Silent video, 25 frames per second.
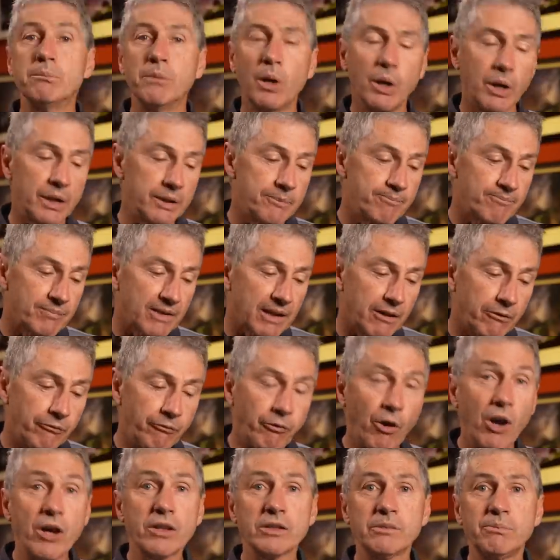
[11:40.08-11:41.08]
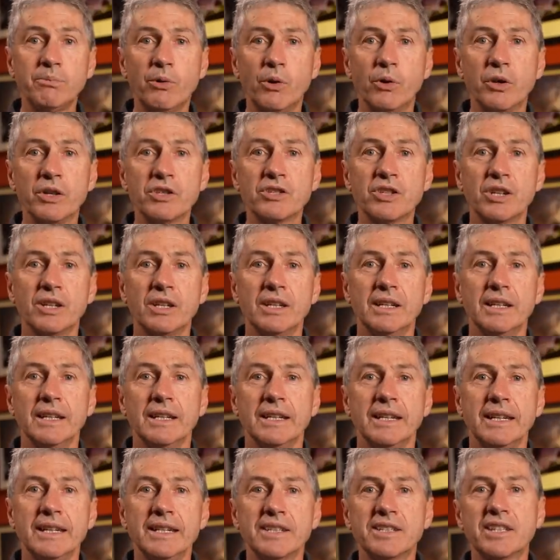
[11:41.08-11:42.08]
my final point
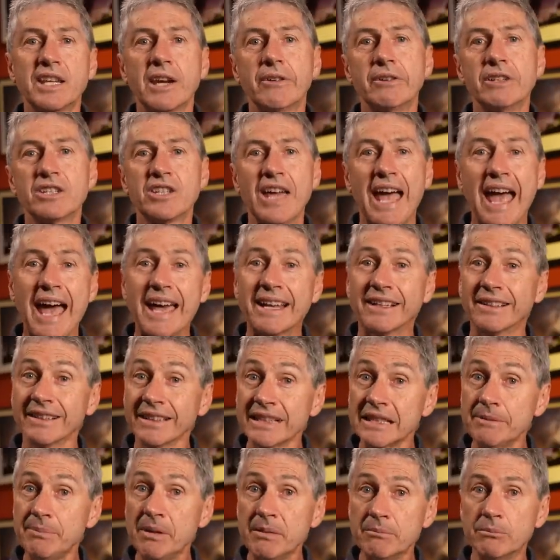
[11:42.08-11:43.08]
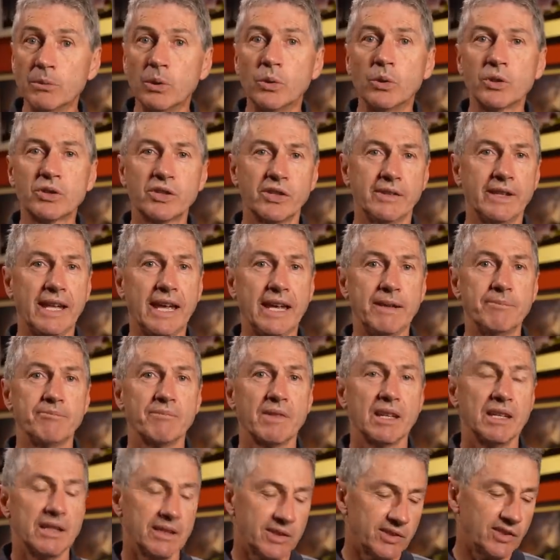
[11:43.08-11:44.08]
is going to add a little bit more to that.
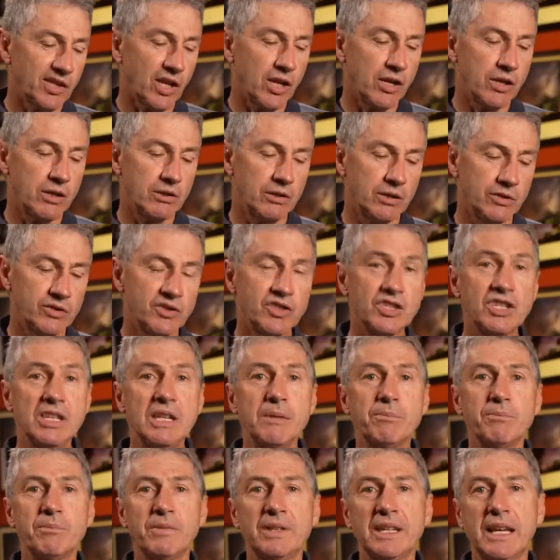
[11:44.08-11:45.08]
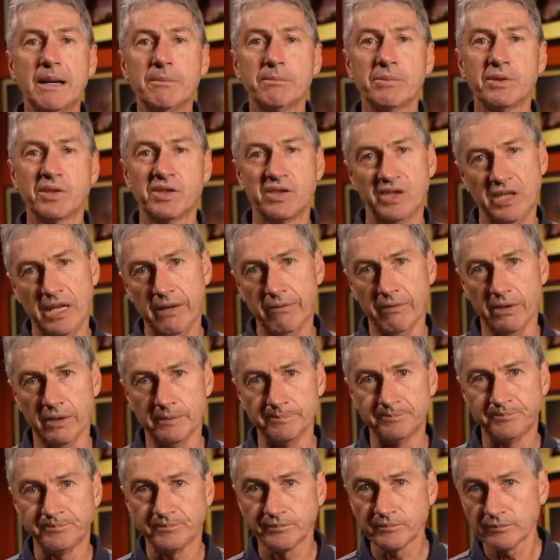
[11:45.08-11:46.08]
So tip number
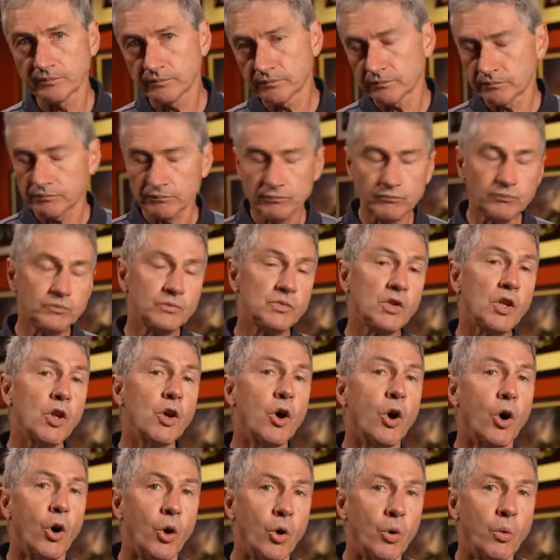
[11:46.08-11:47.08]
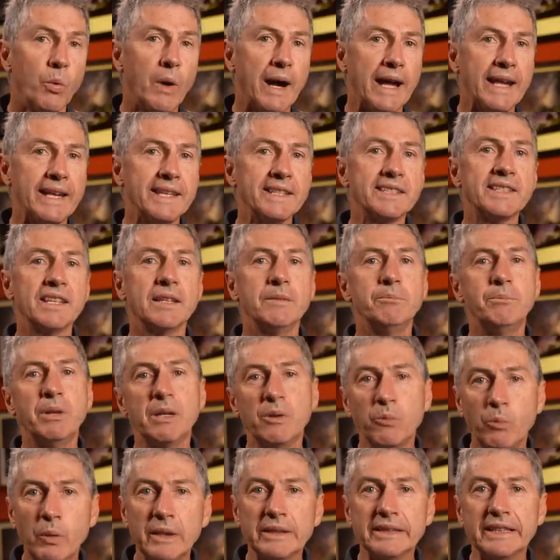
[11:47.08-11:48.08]
seven, always
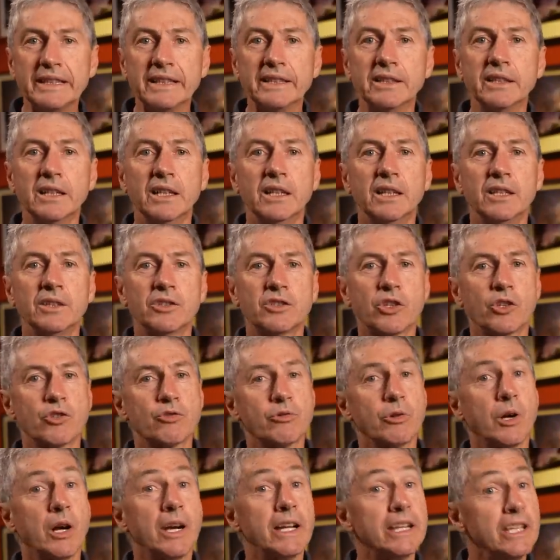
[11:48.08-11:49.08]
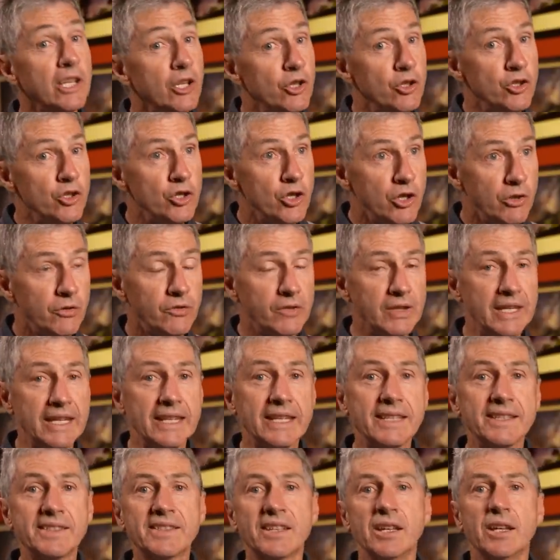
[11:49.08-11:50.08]
be willing to try new
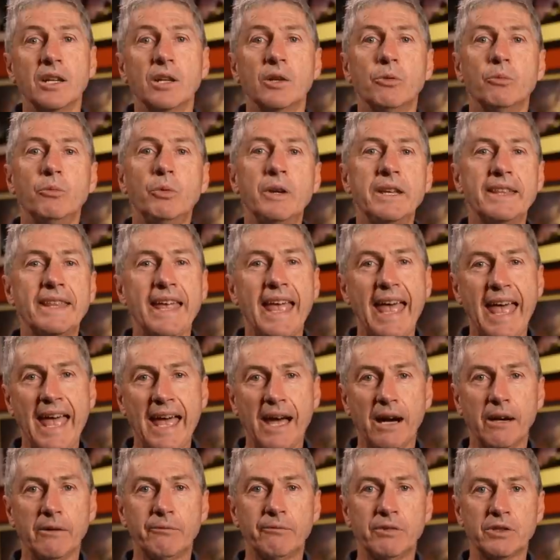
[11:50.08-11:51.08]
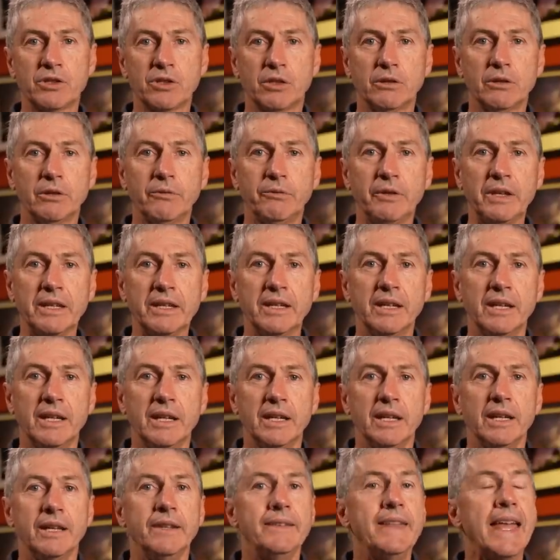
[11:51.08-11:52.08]
things with our photography.
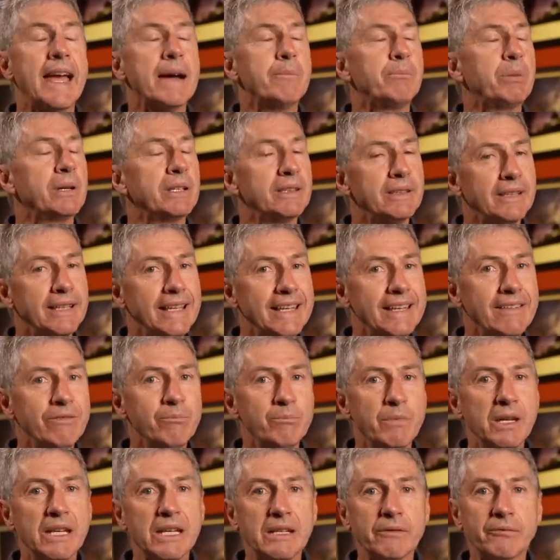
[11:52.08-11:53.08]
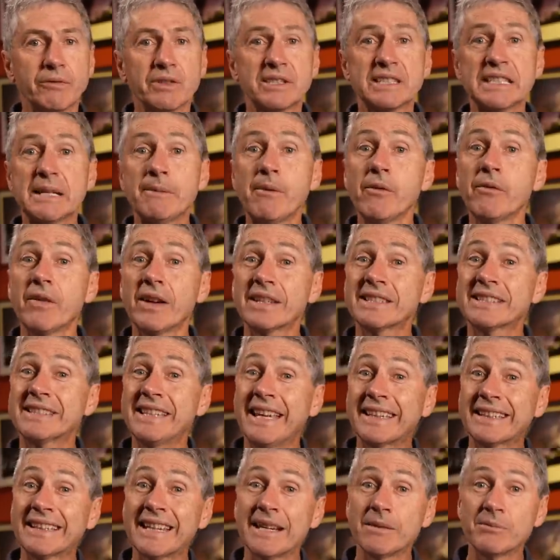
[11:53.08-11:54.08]
Now, believe me, for some of us
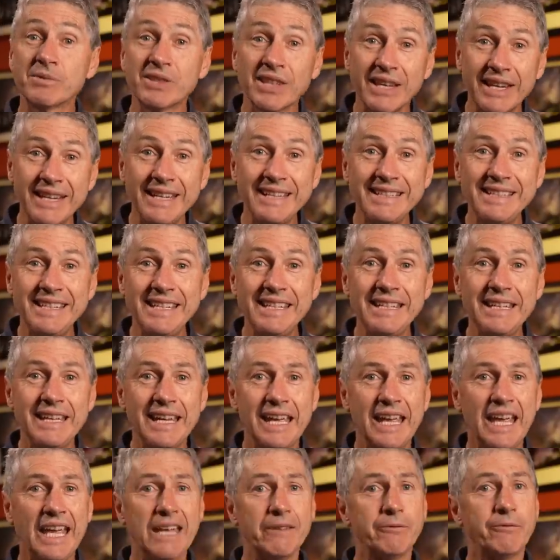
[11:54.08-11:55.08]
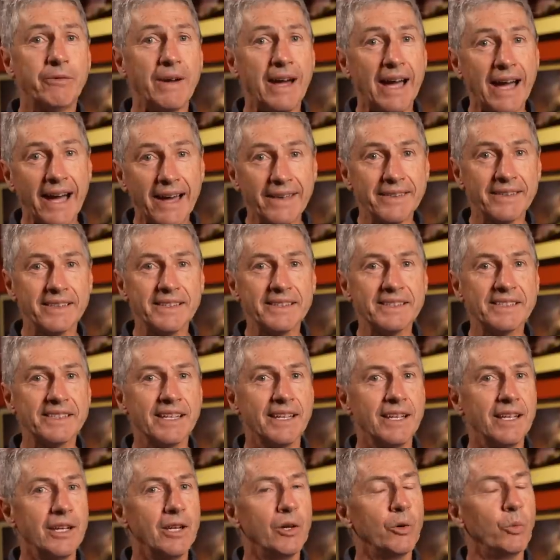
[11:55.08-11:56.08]
that comes easy, and for others,
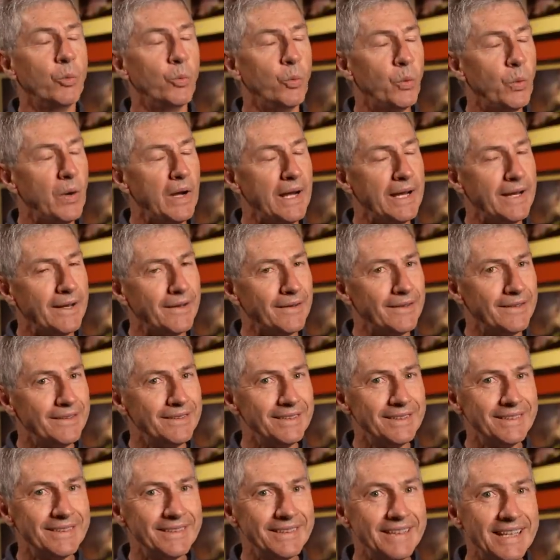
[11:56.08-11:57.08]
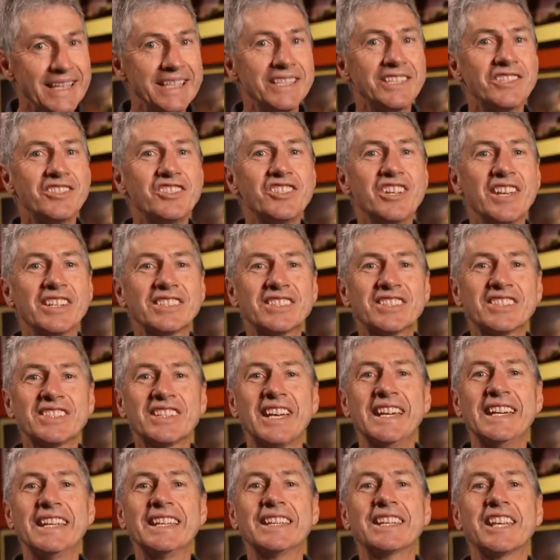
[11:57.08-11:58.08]
well, let's just
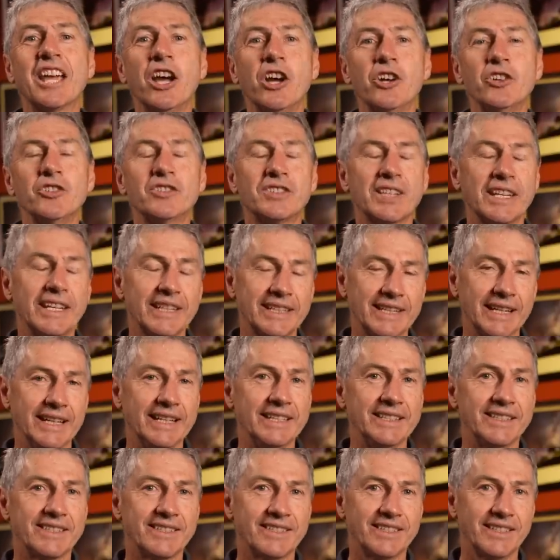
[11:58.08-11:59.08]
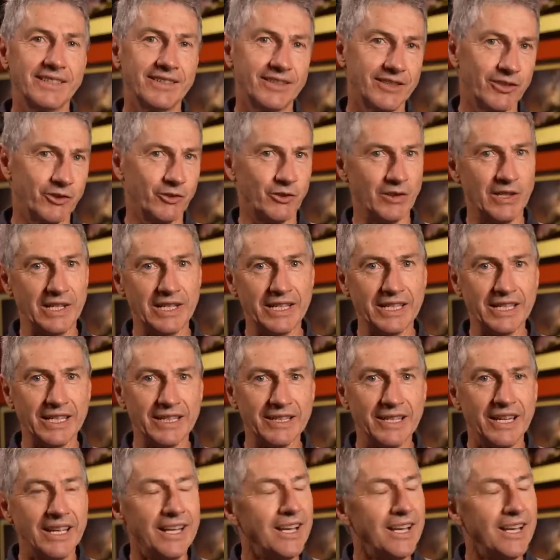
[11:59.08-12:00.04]
say it goes against the grain.